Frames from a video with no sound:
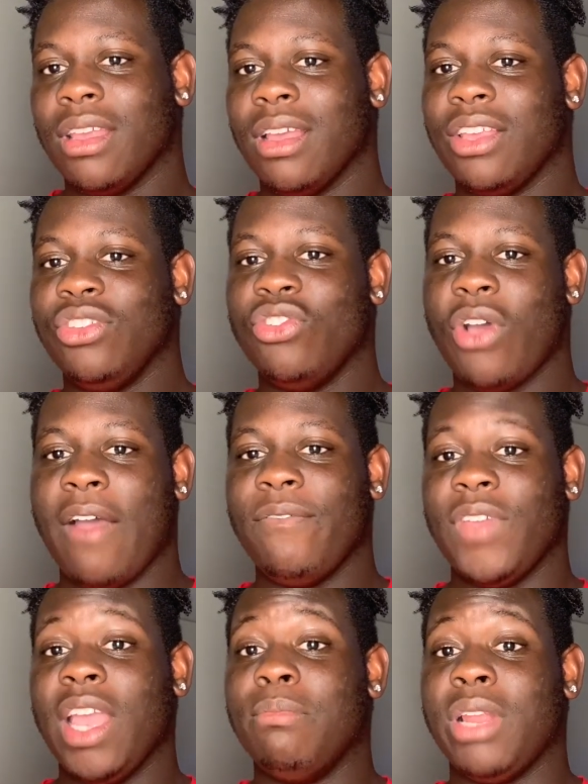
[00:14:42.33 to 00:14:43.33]
You know, I'm
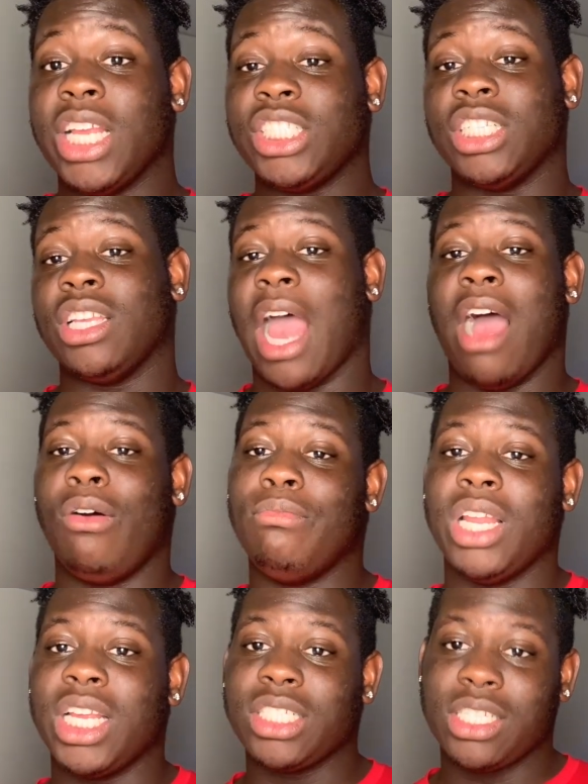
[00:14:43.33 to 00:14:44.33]
fake blushing. I don't
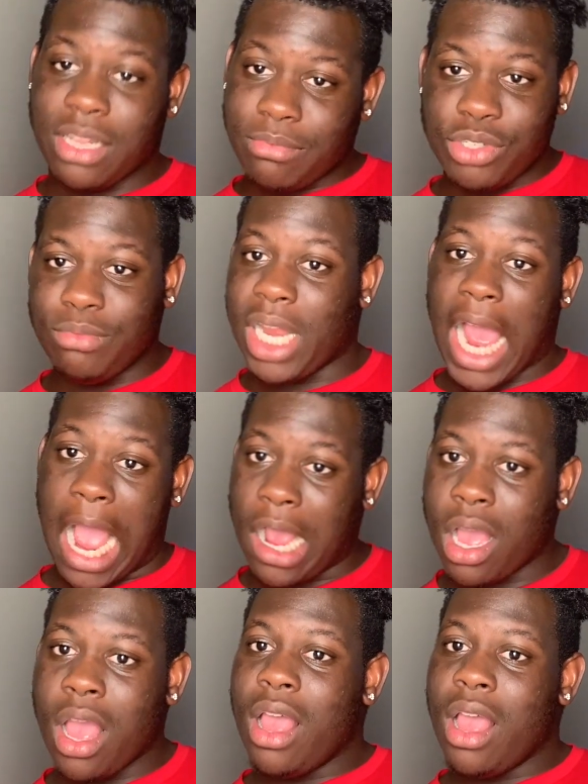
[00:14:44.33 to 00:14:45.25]
blush because I'm too black.